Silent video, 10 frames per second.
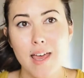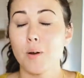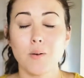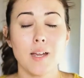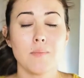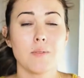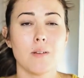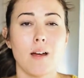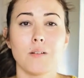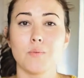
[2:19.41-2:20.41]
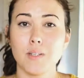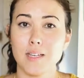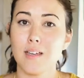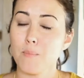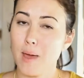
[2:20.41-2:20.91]
Programs are
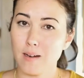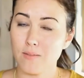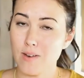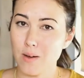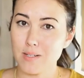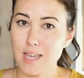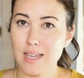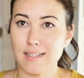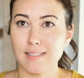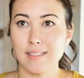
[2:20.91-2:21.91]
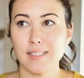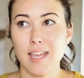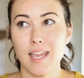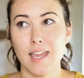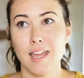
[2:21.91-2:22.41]
really competitive nowadays,
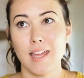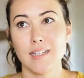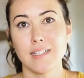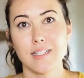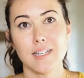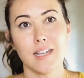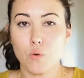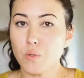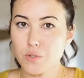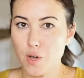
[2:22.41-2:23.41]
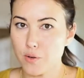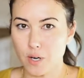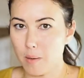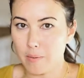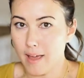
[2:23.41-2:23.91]
and schools know
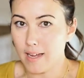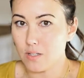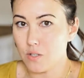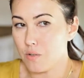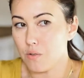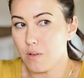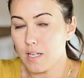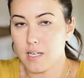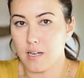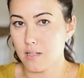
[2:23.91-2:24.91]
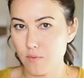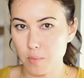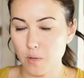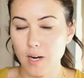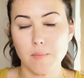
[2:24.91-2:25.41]
you're applying to a ton of
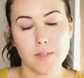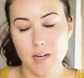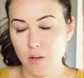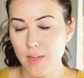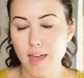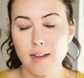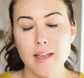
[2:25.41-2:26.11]
different programs. They know that.